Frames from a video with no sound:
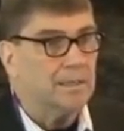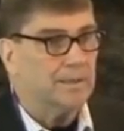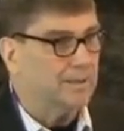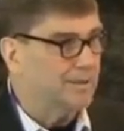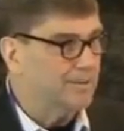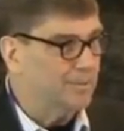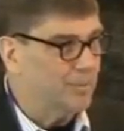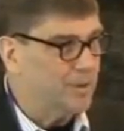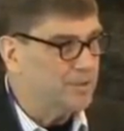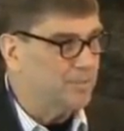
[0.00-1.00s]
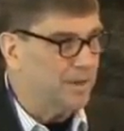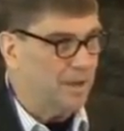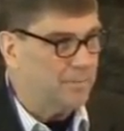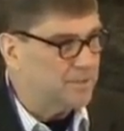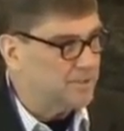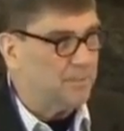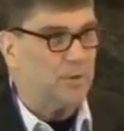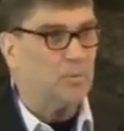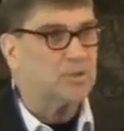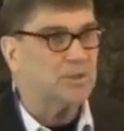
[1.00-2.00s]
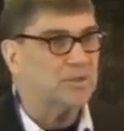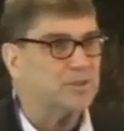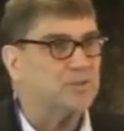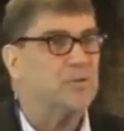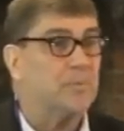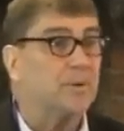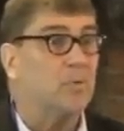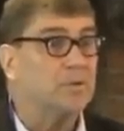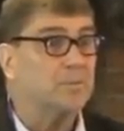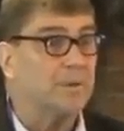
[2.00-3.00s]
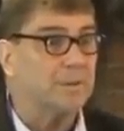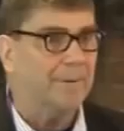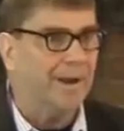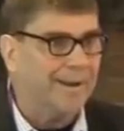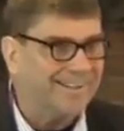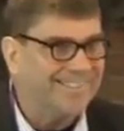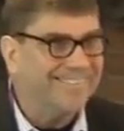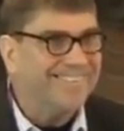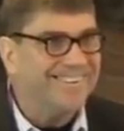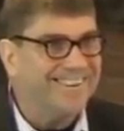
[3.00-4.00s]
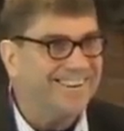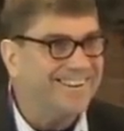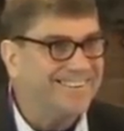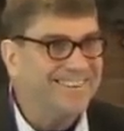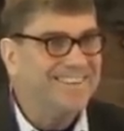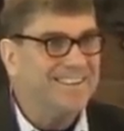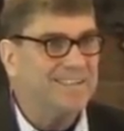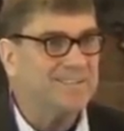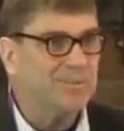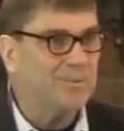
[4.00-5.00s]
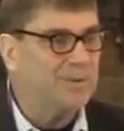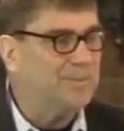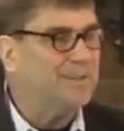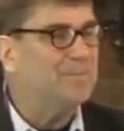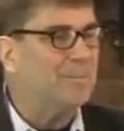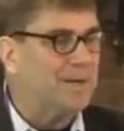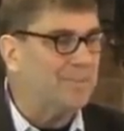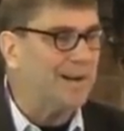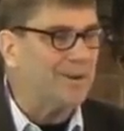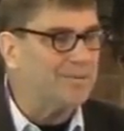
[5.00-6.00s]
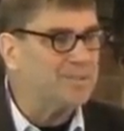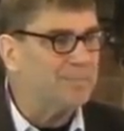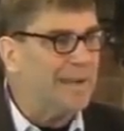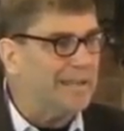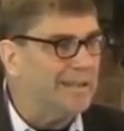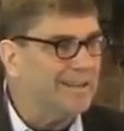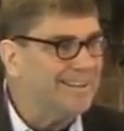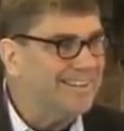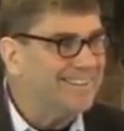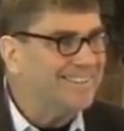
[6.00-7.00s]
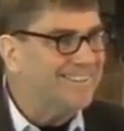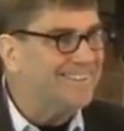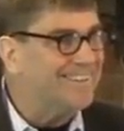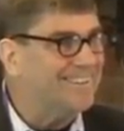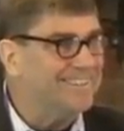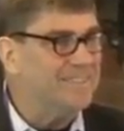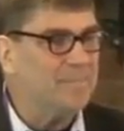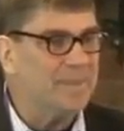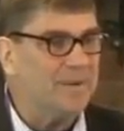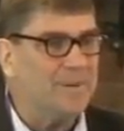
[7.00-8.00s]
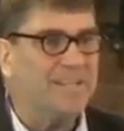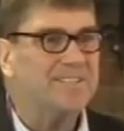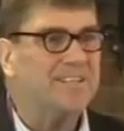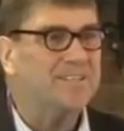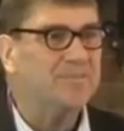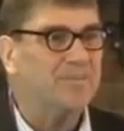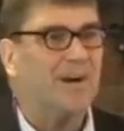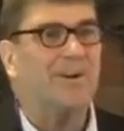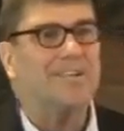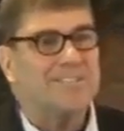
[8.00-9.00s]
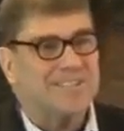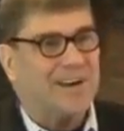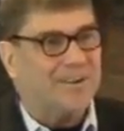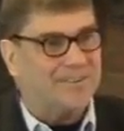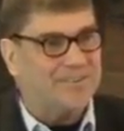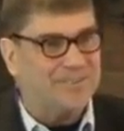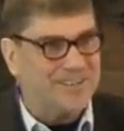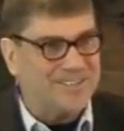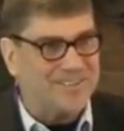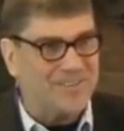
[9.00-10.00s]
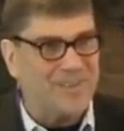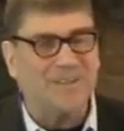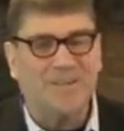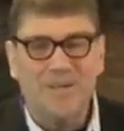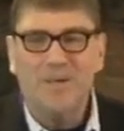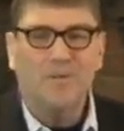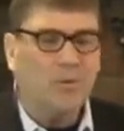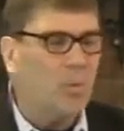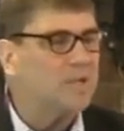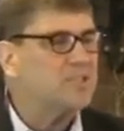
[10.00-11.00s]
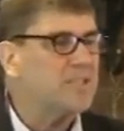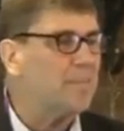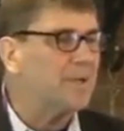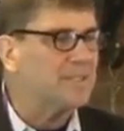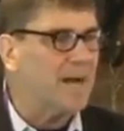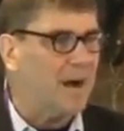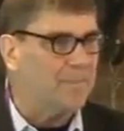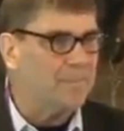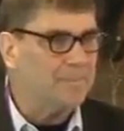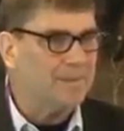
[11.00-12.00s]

You know, where's money? I mean, somebody wants to, the distributor wants their money back. You know, and so what do you mean money back? I already spent it. You know, I mean, it's, it's fairly scary, the traditional thing, the, the one step at a time.